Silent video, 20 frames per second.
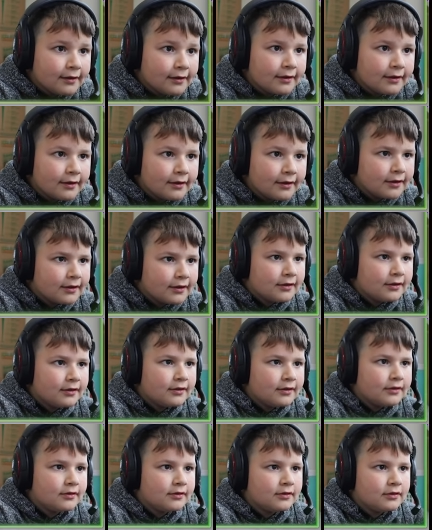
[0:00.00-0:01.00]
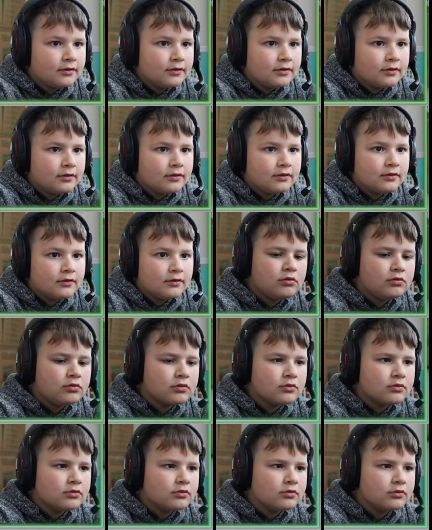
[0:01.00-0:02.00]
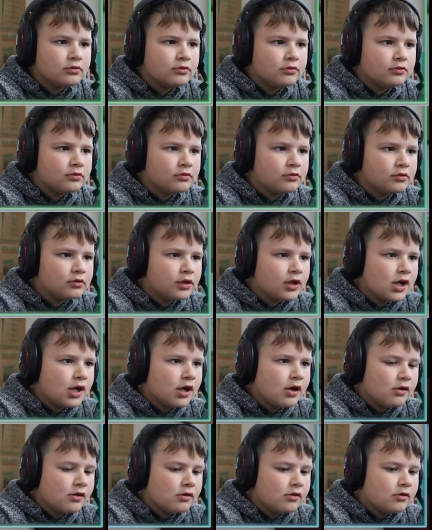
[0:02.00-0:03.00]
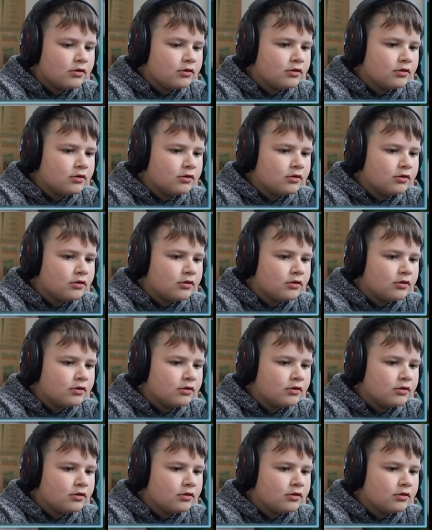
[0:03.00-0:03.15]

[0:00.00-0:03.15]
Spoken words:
(silence)